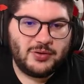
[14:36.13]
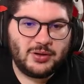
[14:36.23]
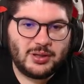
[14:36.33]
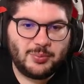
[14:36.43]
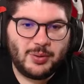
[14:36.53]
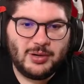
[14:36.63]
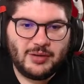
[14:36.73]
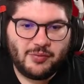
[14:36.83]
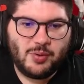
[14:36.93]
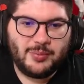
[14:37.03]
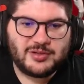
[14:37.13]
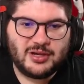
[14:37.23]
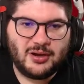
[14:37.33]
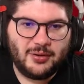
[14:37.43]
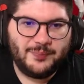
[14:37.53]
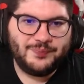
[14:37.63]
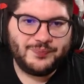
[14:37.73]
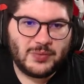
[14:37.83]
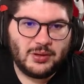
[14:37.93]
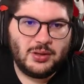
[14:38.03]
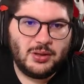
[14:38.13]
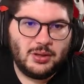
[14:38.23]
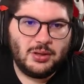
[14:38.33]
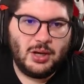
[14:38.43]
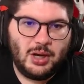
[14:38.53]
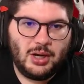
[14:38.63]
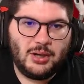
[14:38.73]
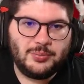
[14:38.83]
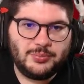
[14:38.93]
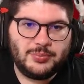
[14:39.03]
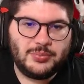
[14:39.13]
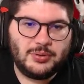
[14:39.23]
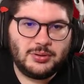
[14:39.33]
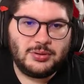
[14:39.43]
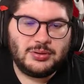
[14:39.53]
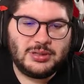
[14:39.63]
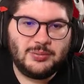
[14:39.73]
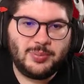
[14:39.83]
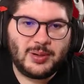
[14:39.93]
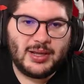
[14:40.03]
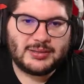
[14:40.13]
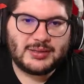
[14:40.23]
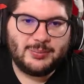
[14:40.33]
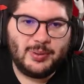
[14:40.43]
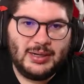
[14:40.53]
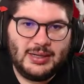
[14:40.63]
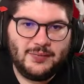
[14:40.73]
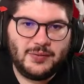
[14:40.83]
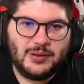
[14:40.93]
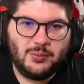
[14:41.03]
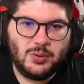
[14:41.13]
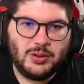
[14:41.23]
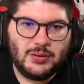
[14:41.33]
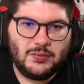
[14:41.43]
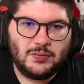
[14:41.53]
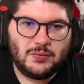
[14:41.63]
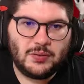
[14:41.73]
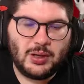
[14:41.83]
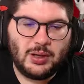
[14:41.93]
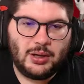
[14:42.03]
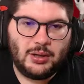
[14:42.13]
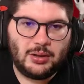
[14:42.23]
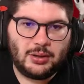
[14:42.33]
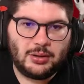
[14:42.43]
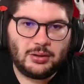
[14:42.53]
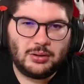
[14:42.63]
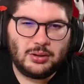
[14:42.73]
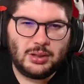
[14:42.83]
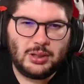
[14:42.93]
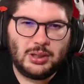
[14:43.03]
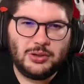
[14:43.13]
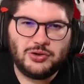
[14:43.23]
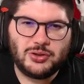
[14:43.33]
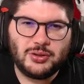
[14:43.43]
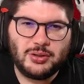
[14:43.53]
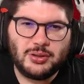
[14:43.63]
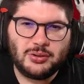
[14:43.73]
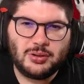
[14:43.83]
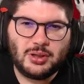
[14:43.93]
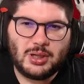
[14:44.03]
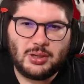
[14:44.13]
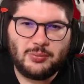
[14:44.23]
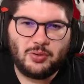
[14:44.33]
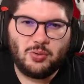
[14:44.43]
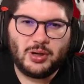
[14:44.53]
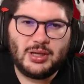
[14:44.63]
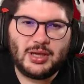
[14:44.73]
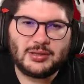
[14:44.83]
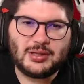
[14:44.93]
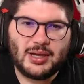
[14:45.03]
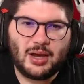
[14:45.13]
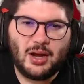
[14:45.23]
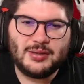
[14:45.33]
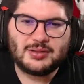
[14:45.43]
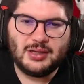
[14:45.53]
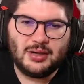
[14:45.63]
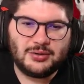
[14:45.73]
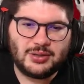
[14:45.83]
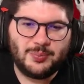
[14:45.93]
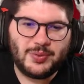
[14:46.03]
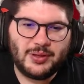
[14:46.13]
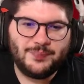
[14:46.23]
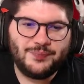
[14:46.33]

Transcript: look at the Premier League for Wan Bissaka, uh, didn't play because I believe he was uh, injured um, or he had to like isolate or something.